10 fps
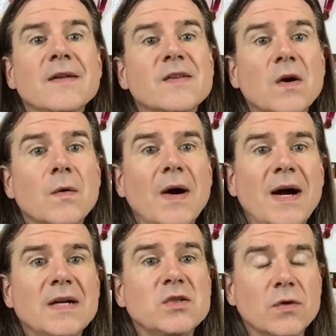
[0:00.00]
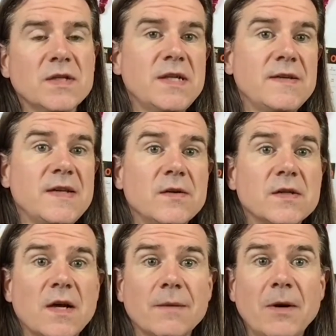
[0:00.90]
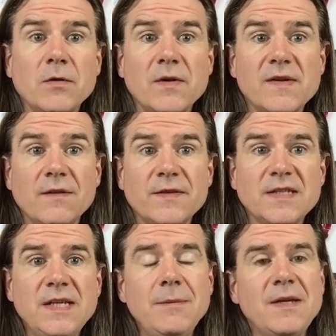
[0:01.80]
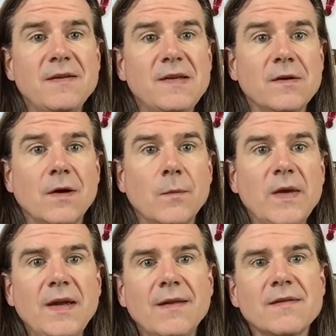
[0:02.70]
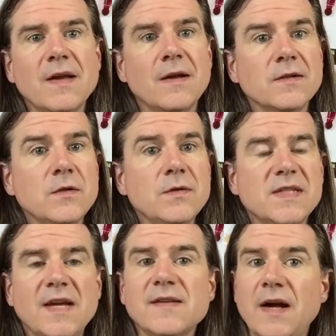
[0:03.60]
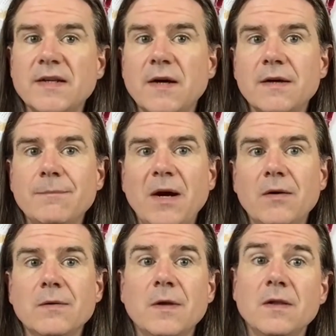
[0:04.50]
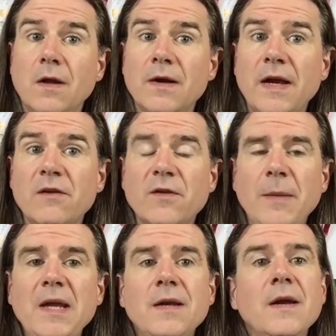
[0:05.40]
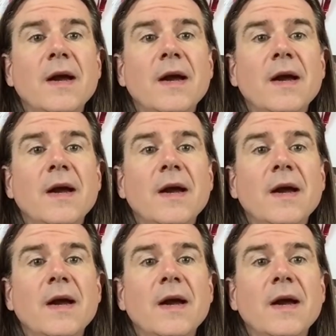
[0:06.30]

So George is here to talk about good self-esteem. He's here on weekends, and on Tuesdays I talk about long hair for men.